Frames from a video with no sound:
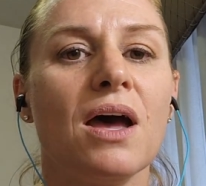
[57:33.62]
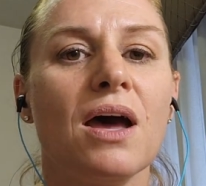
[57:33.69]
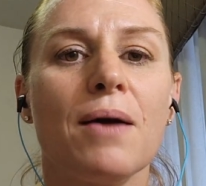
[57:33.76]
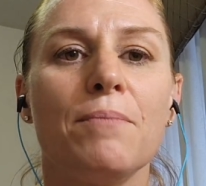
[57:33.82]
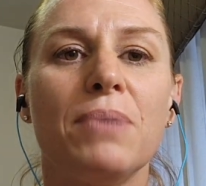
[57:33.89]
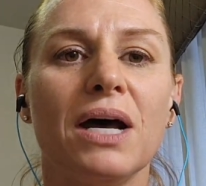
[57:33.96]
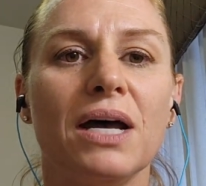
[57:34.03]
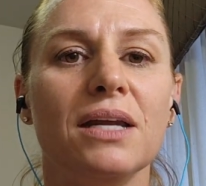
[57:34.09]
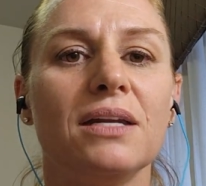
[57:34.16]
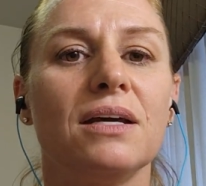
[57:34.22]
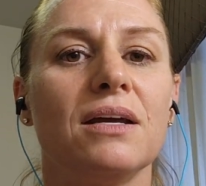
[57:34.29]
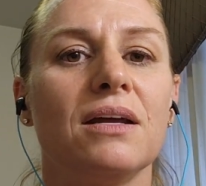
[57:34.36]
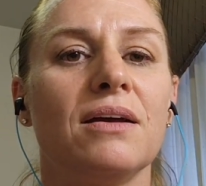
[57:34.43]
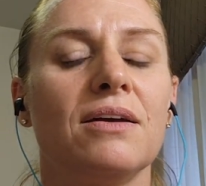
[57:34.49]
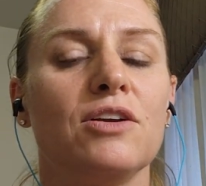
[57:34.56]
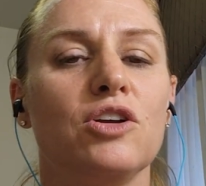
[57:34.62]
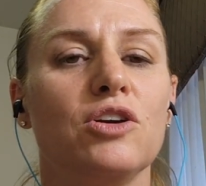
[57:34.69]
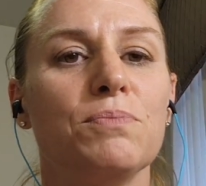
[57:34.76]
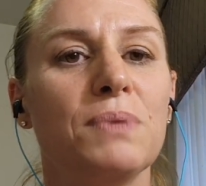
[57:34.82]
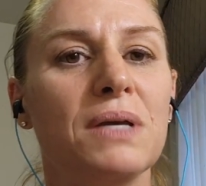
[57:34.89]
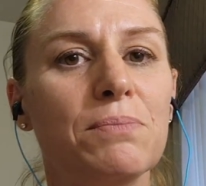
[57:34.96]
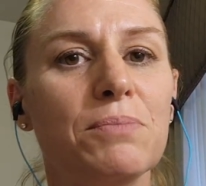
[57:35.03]
But your
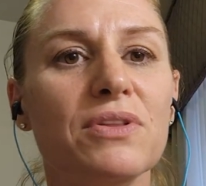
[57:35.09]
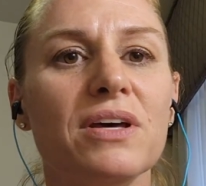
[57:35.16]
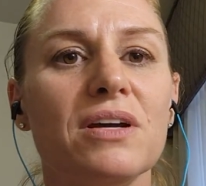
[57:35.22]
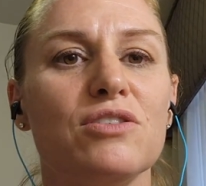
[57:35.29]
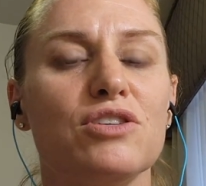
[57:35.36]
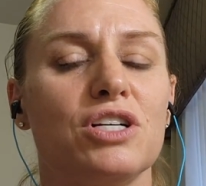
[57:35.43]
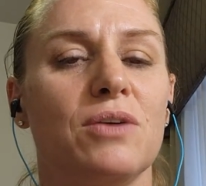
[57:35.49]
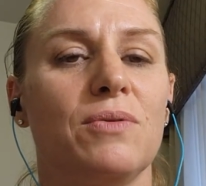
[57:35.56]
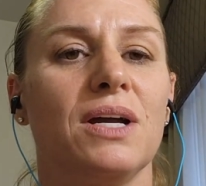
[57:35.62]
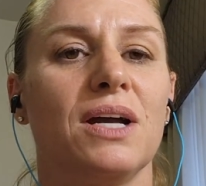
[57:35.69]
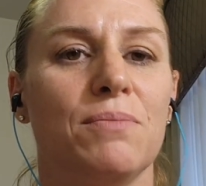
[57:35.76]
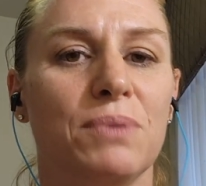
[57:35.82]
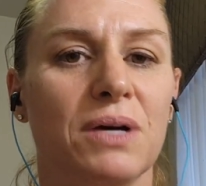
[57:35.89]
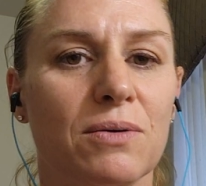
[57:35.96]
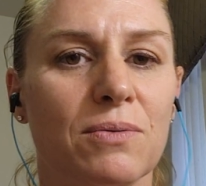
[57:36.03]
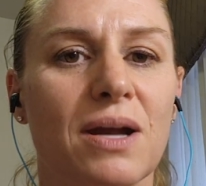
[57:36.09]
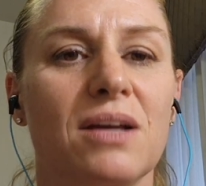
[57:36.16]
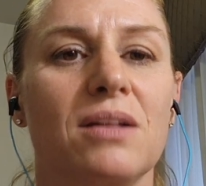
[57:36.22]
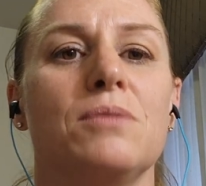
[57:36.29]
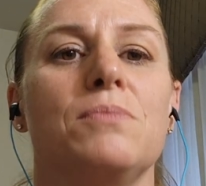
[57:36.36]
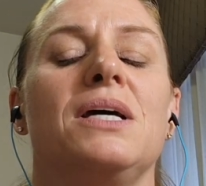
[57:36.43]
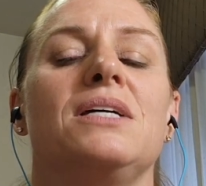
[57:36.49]
people that are showing up on a
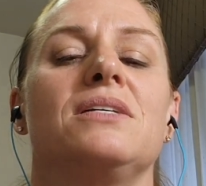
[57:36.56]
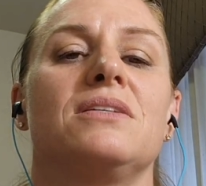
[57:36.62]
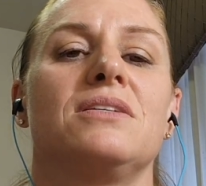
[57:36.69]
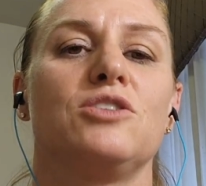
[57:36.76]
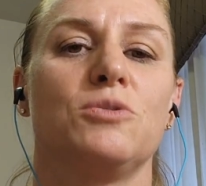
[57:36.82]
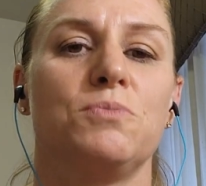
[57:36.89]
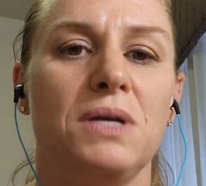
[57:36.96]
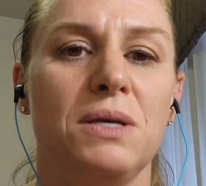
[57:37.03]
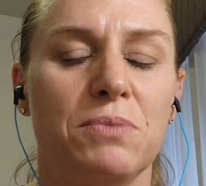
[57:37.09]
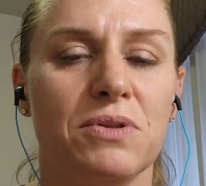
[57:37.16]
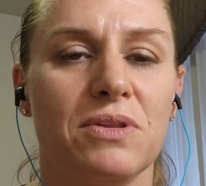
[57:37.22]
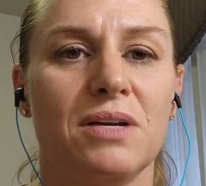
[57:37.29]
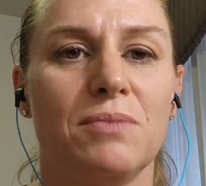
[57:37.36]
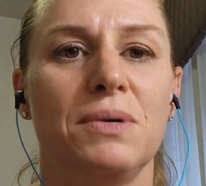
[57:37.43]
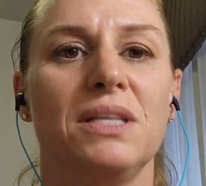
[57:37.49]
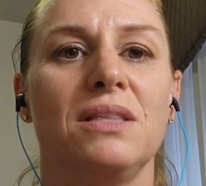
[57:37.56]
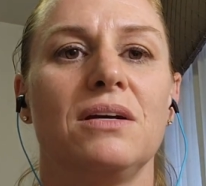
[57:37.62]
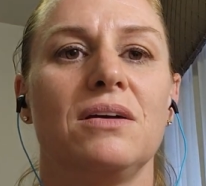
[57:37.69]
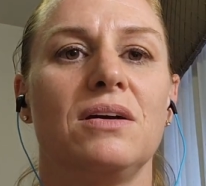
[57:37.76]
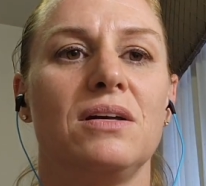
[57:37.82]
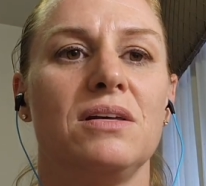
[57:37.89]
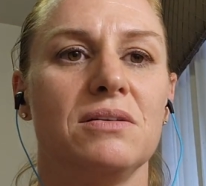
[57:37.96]
regular basis, your people that have been
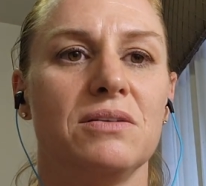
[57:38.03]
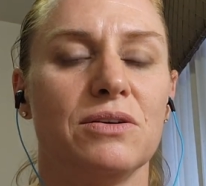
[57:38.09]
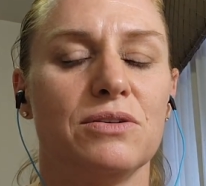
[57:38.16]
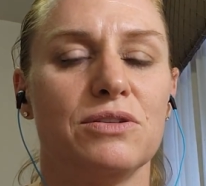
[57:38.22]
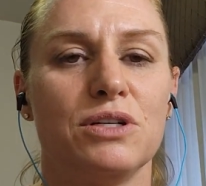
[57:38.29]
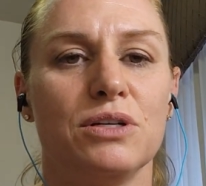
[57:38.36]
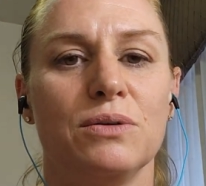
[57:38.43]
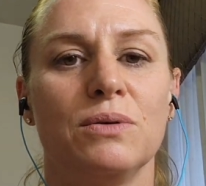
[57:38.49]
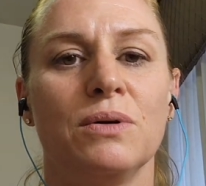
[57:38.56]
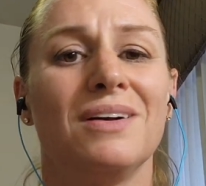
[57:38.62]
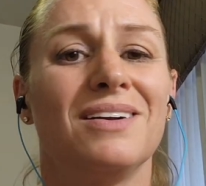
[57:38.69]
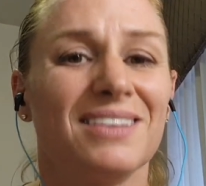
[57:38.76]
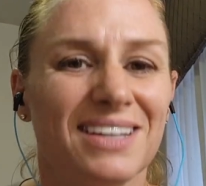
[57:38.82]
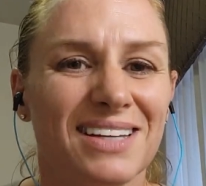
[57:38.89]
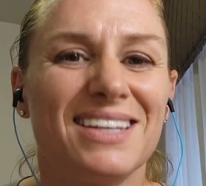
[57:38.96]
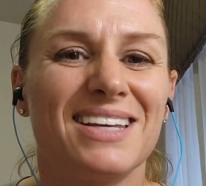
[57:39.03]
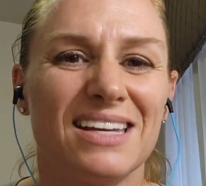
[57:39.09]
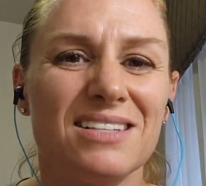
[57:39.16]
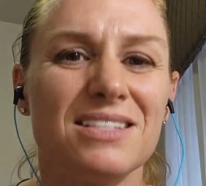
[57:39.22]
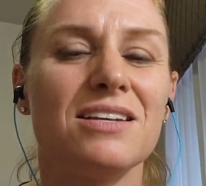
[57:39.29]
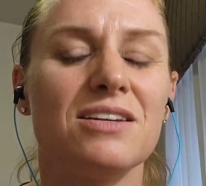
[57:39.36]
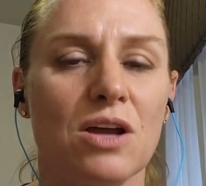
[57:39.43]
there a year or two, like
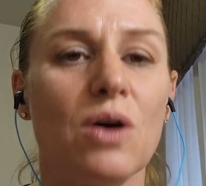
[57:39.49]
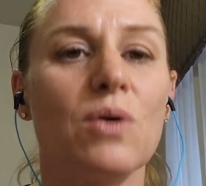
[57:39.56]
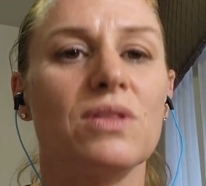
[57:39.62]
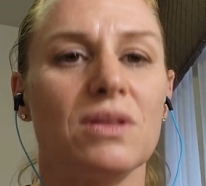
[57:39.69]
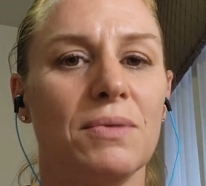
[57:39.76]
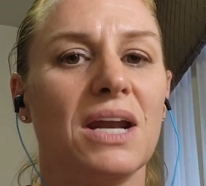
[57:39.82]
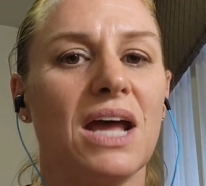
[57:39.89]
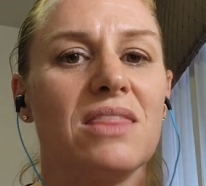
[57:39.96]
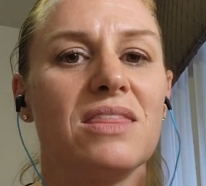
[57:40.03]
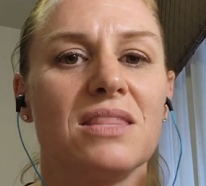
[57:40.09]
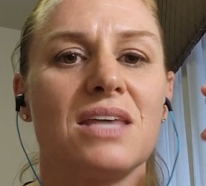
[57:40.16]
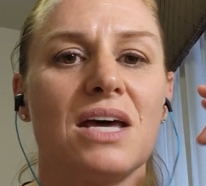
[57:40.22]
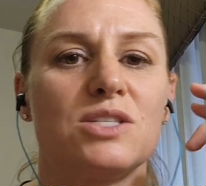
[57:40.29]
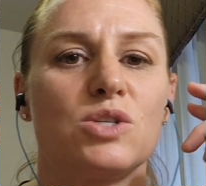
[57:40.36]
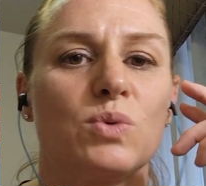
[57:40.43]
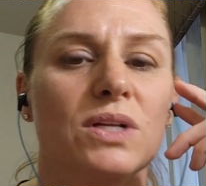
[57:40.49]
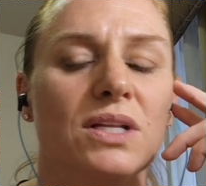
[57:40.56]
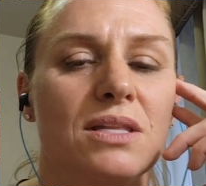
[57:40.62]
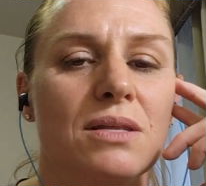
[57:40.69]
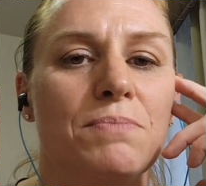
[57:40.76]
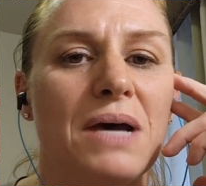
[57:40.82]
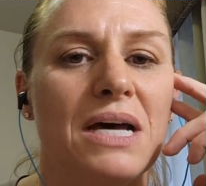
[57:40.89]
get to know them. And I think that's really
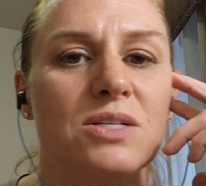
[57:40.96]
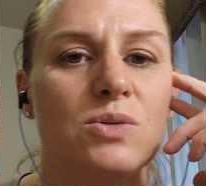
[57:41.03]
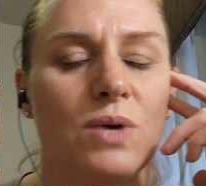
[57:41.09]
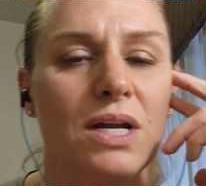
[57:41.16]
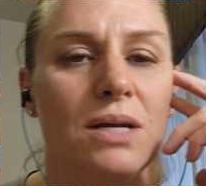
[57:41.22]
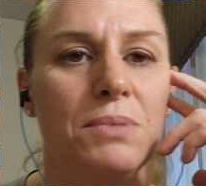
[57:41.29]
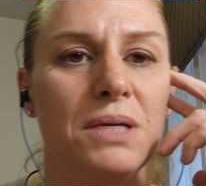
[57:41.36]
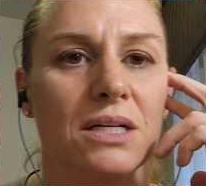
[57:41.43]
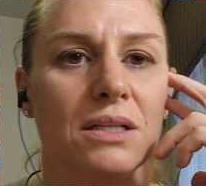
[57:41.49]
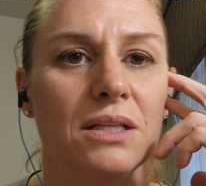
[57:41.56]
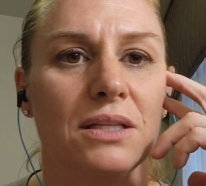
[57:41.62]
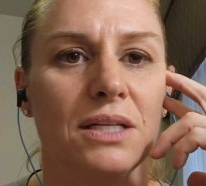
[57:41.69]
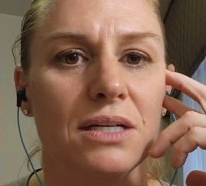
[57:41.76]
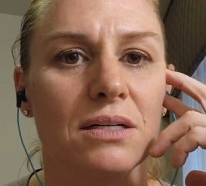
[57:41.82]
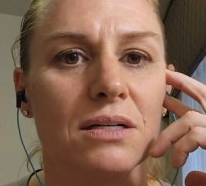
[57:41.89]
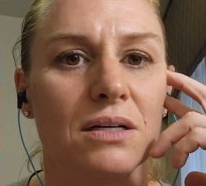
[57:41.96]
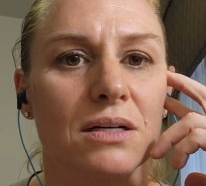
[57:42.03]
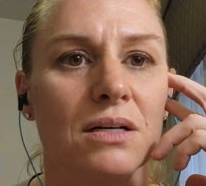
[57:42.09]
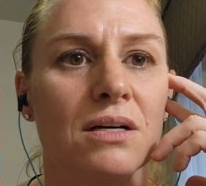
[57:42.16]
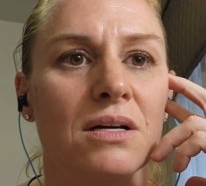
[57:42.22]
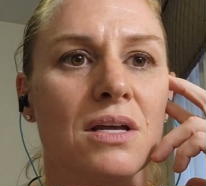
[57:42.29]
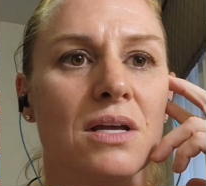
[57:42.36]
the best way to be a
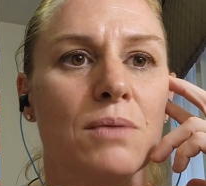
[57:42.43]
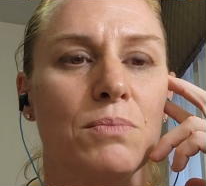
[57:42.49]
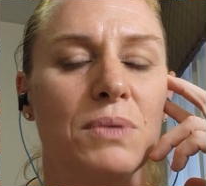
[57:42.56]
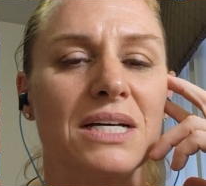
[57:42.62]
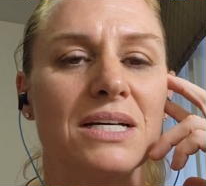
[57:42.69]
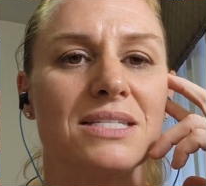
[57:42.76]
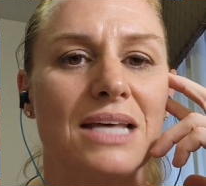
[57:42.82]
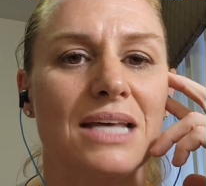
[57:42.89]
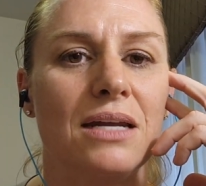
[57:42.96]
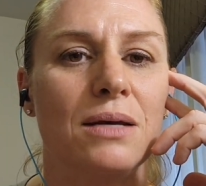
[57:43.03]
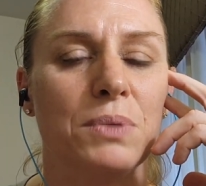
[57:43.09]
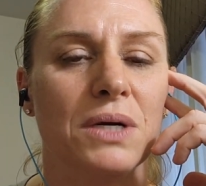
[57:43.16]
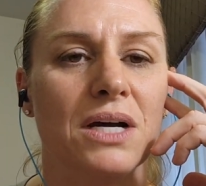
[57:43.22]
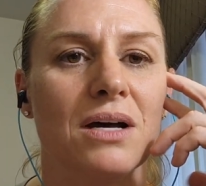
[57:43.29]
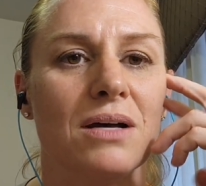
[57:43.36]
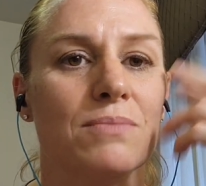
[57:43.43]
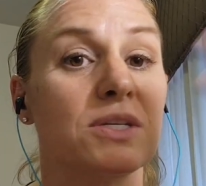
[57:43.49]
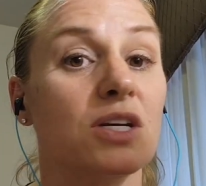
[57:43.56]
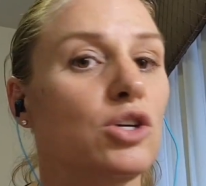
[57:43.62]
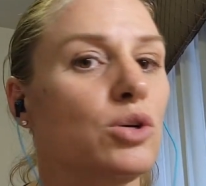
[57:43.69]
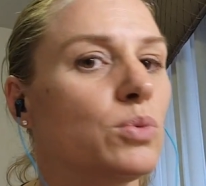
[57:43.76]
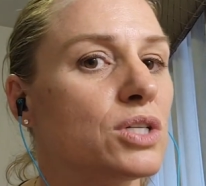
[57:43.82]
leader, because then it becomes,
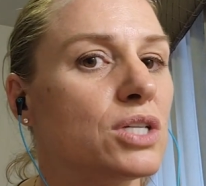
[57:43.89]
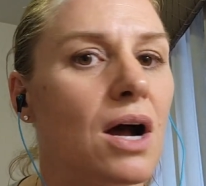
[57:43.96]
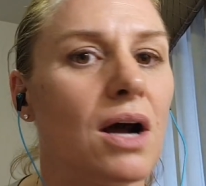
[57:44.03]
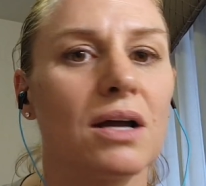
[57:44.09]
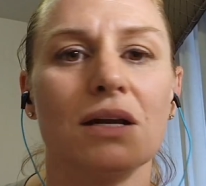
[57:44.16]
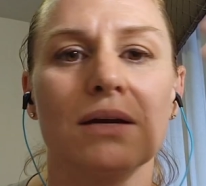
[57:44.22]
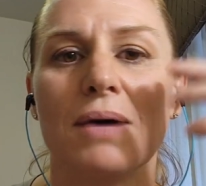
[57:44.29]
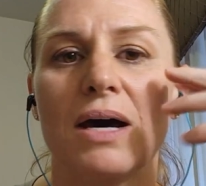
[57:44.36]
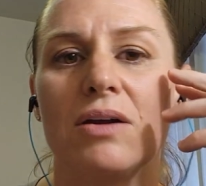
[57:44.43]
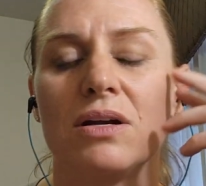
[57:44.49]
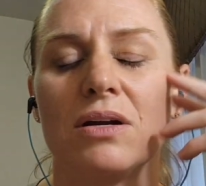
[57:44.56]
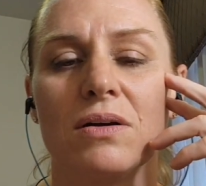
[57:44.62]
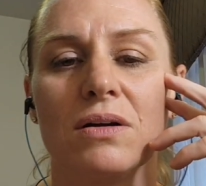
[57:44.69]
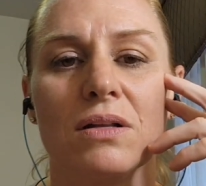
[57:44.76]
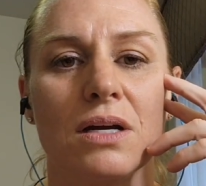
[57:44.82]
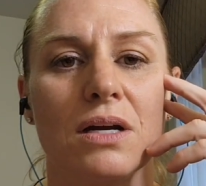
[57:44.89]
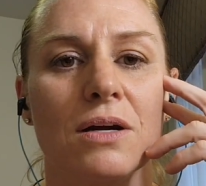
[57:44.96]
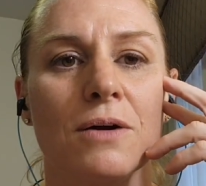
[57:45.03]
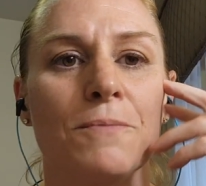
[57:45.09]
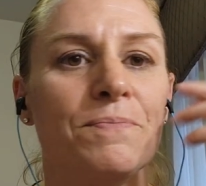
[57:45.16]
you were talking about it earlier,